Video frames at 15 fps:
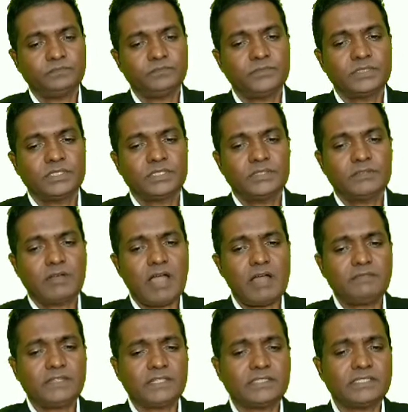Now after
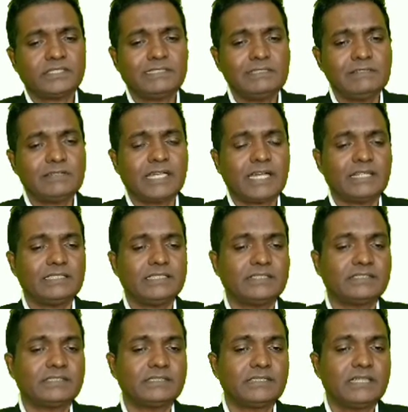this, look at this.
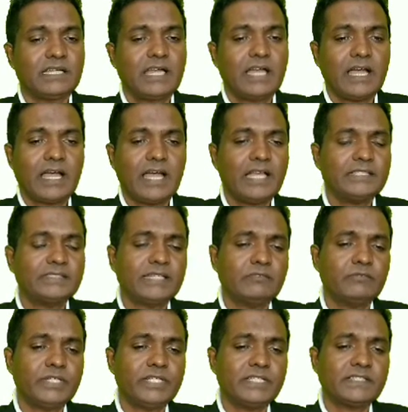As we
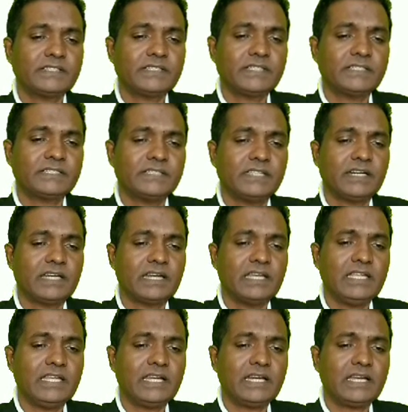discussed
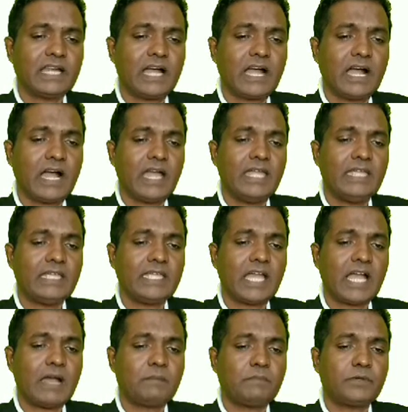earlier, I
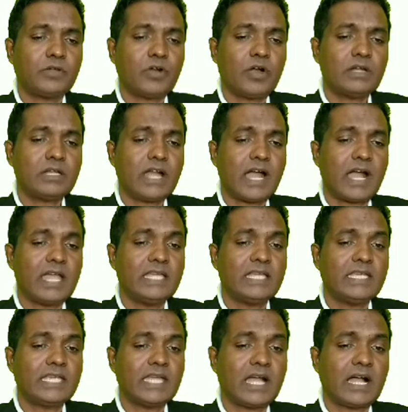cap dot I
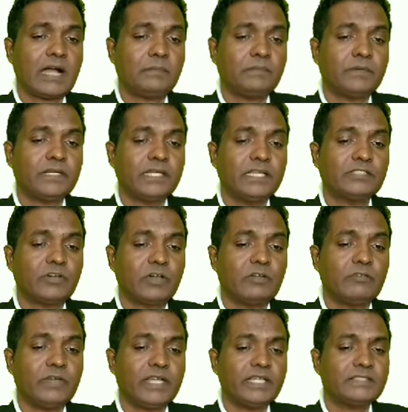cap is
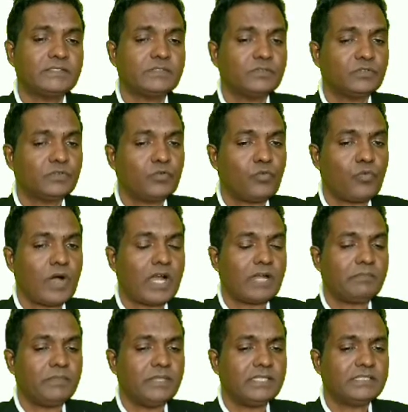always 1,
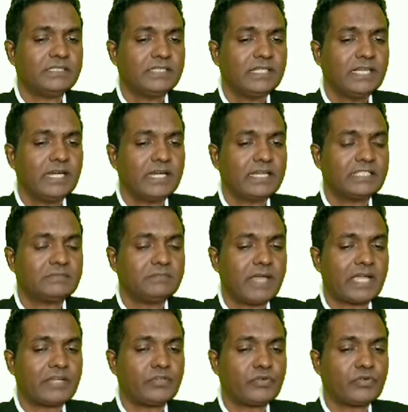means it is
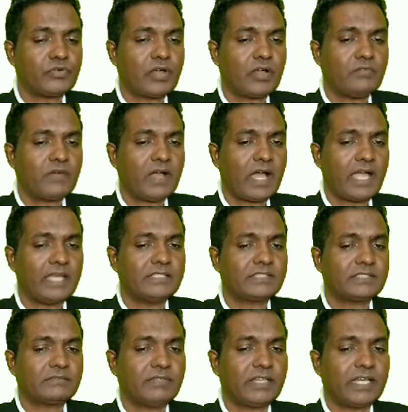magnitude of I
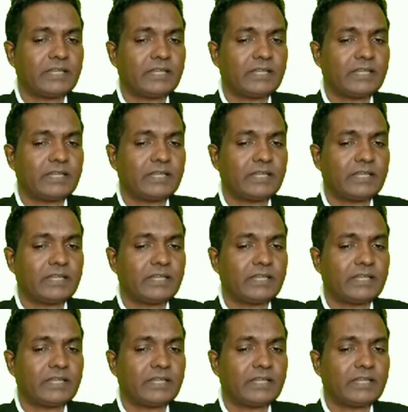square.